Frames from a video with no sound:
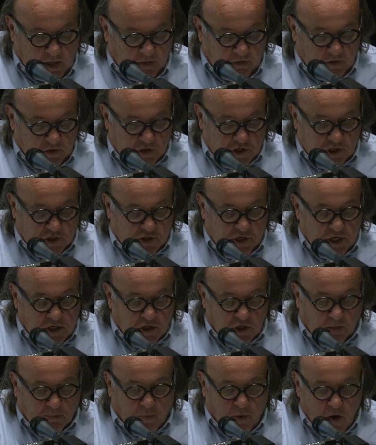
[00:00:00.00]
The
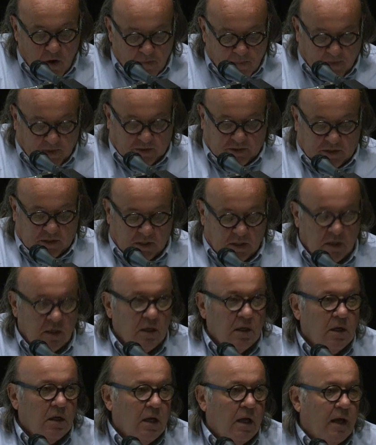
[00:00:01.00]
strategic purpose
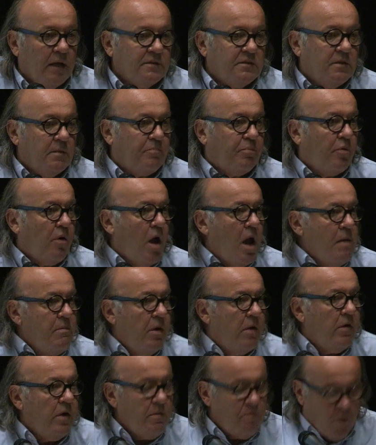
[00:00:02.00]
as the
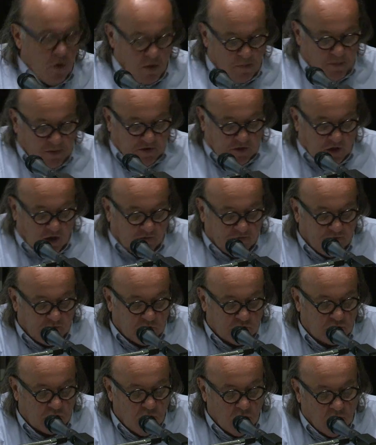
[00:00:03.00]
primary purpose of the
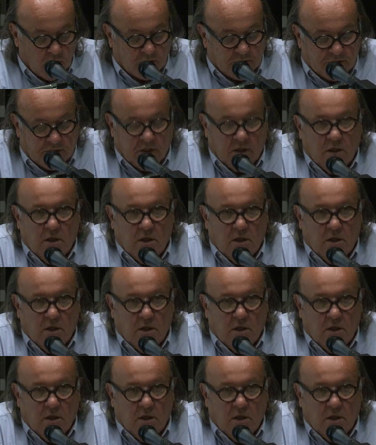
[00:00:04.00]
schools,